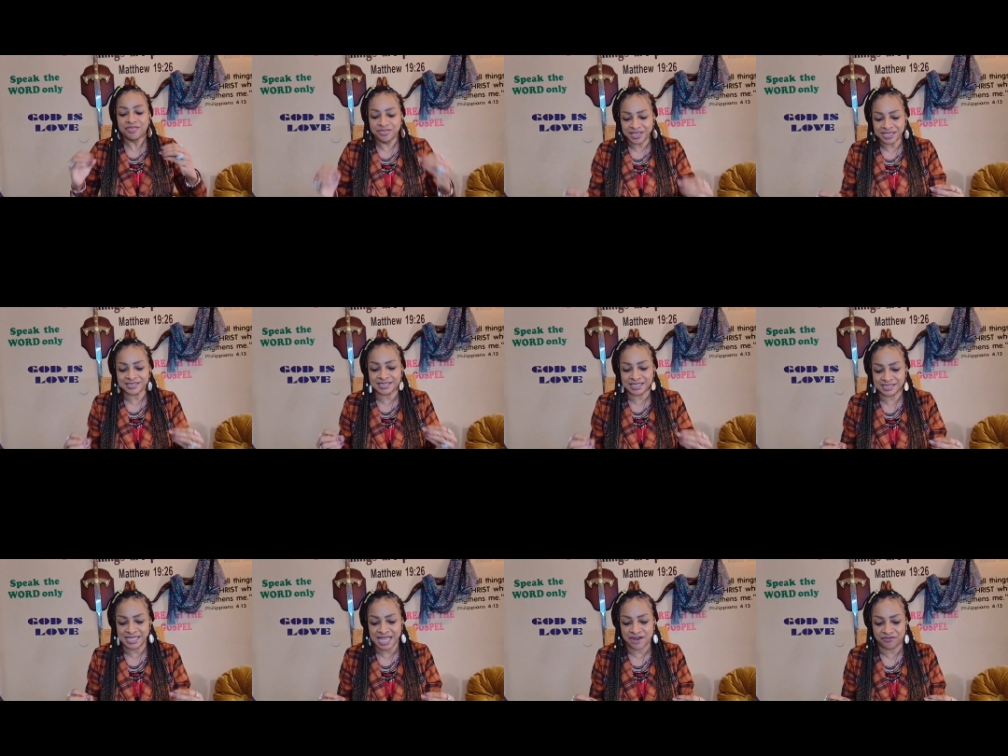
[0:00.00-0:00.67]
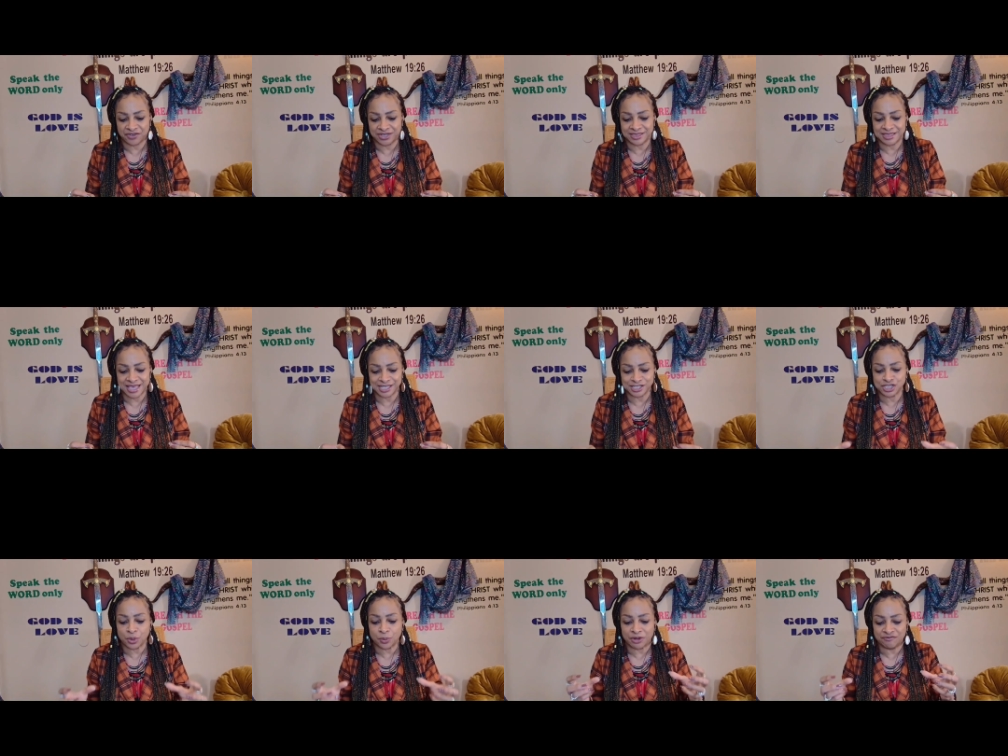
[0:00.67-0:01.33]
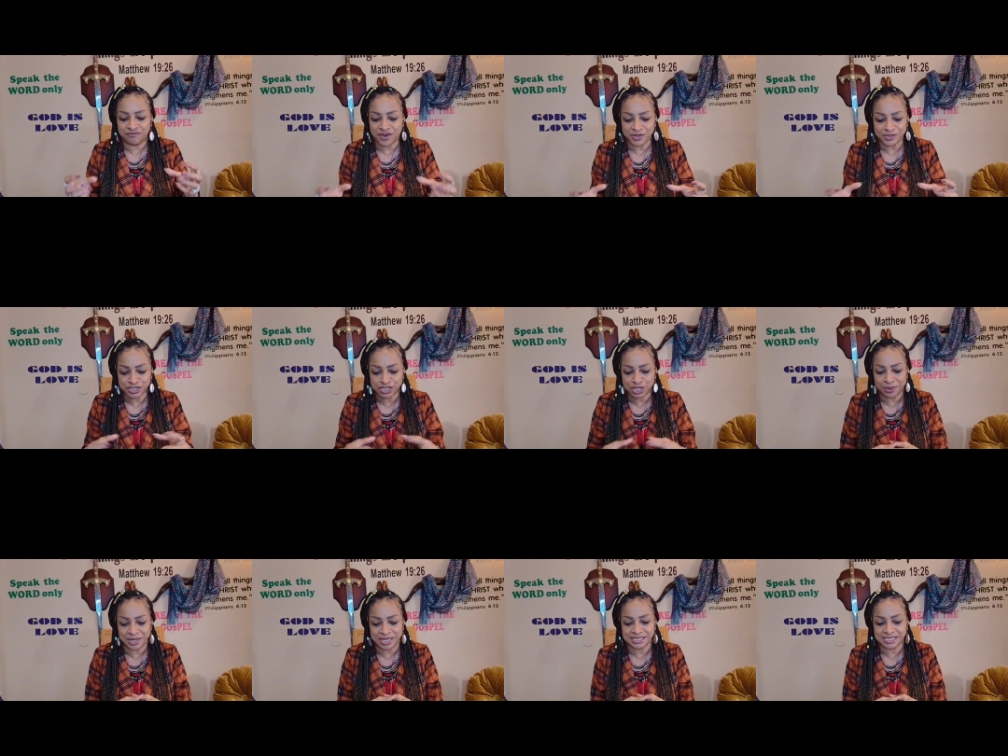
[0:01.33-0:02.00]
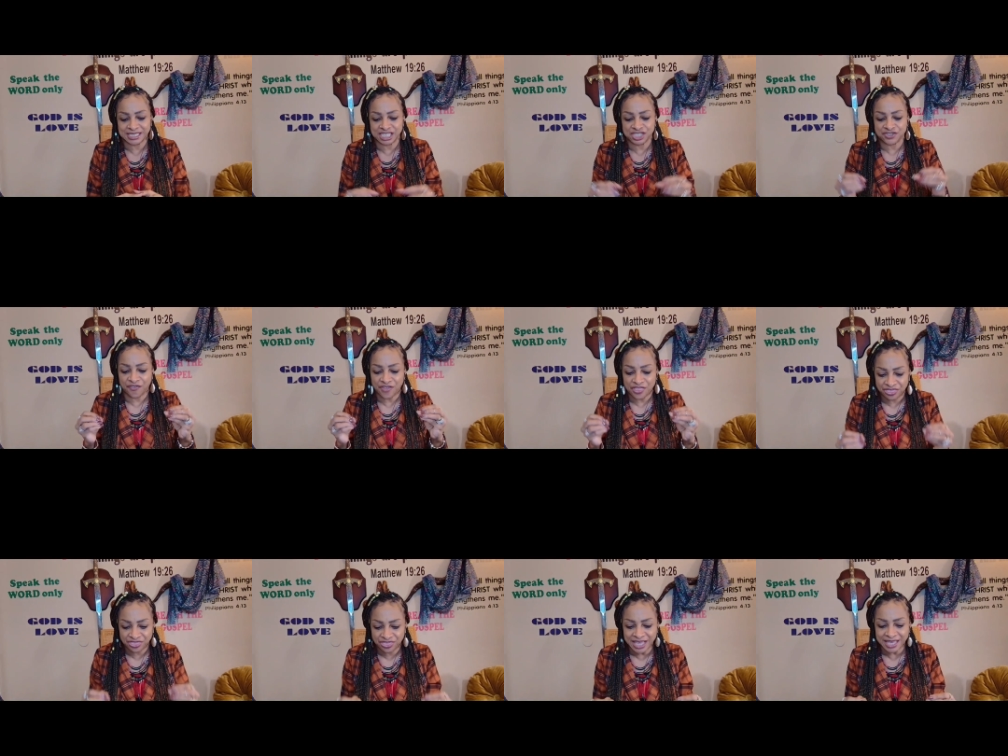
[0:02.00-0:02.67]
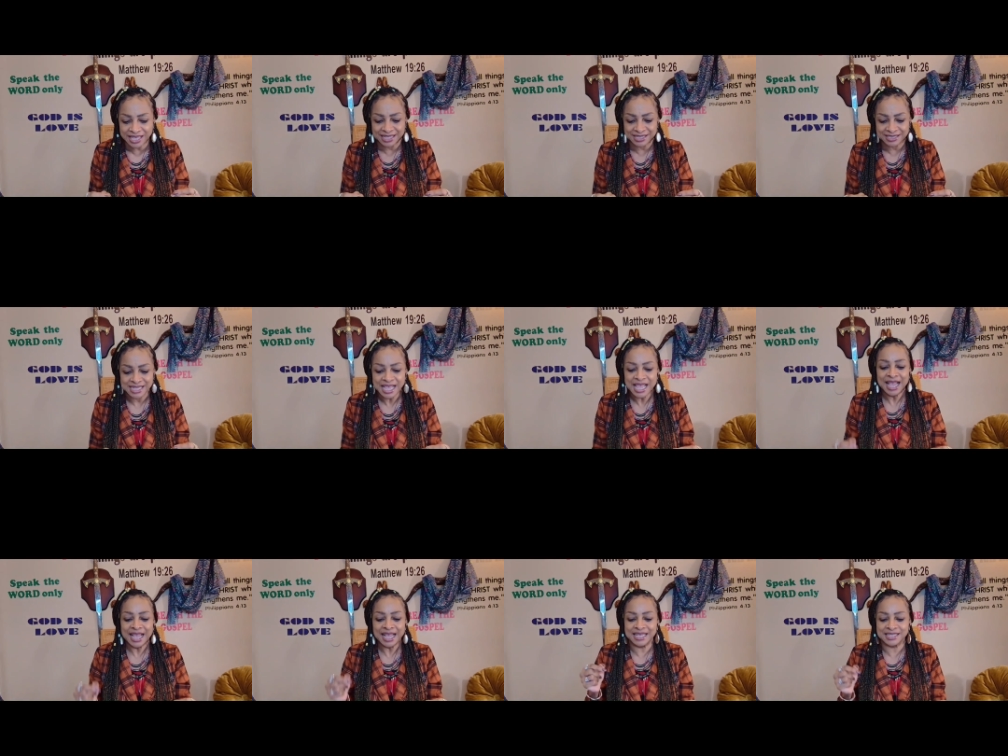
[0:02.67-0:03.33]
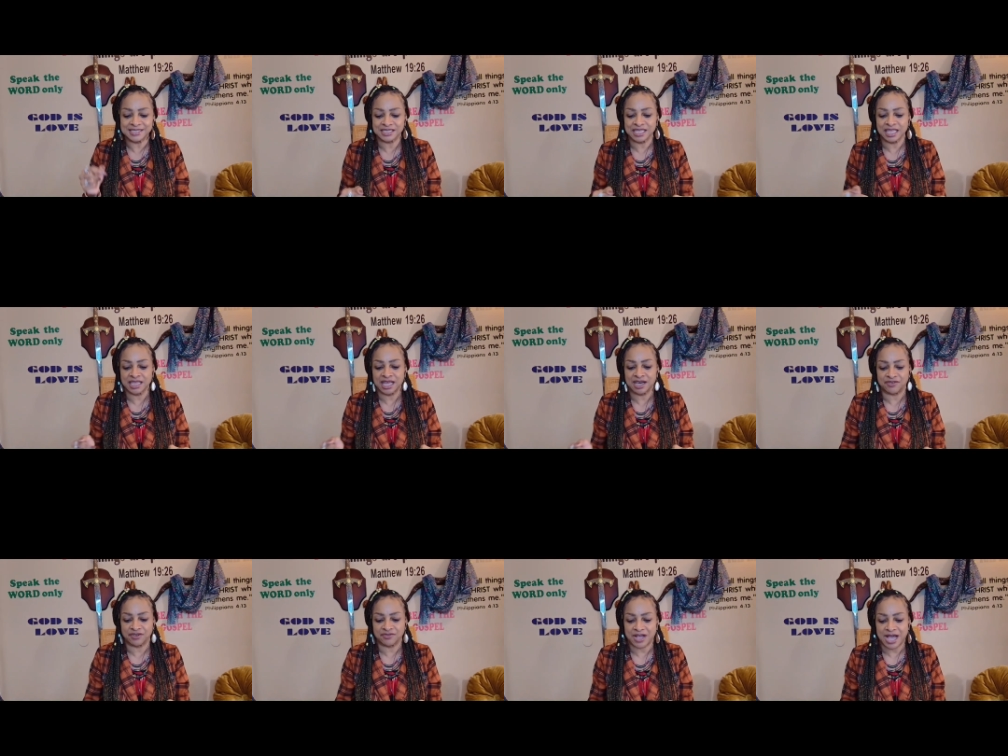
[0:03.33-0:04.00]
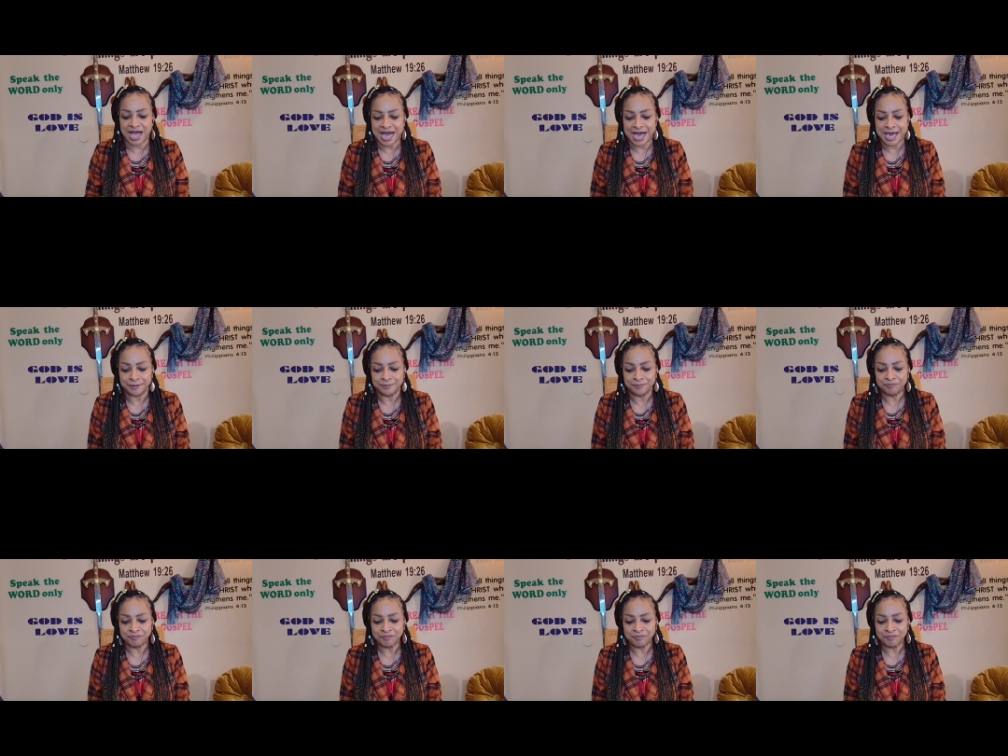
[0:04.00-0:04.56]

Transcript: This is everything. So in verse 3, it says, for this is the love of God,